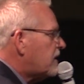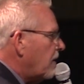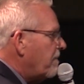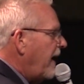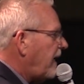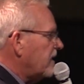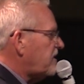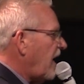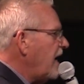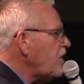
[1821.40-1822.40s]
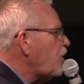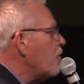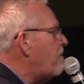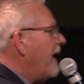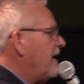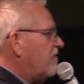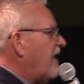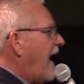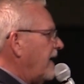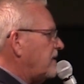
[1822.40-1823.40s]
to make us incubate
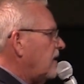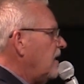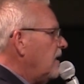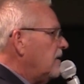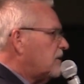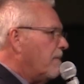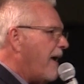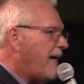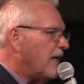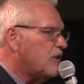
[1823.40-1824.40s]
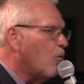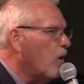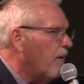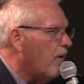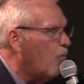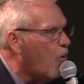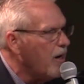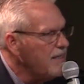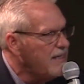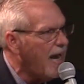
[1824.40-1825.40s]
that, to make it to where
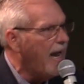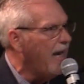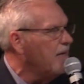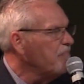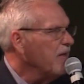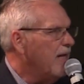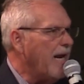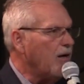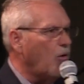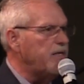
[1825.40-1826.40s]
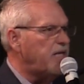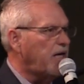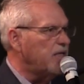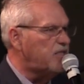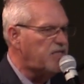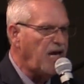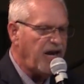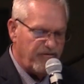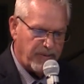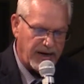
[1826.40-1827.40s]
one day, not only is it
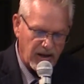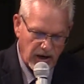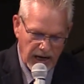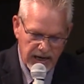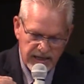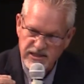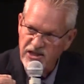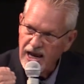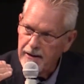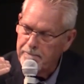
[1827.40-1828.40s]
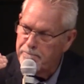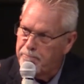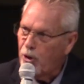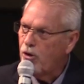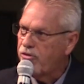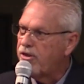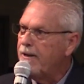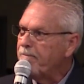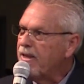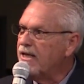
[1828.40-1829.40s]
conceived, but it is then birthed
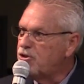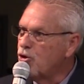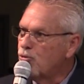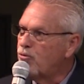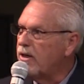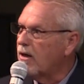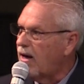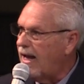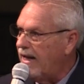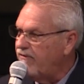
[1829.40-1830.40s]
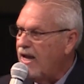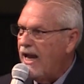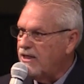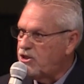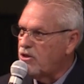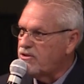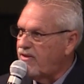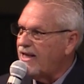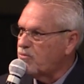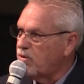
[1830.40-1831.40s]
into real life. And church,
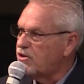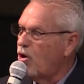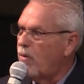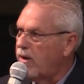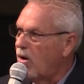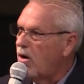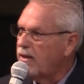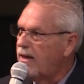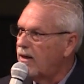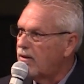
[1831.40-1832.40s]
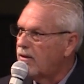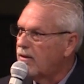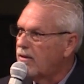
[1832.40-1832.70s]
that's what's going on here.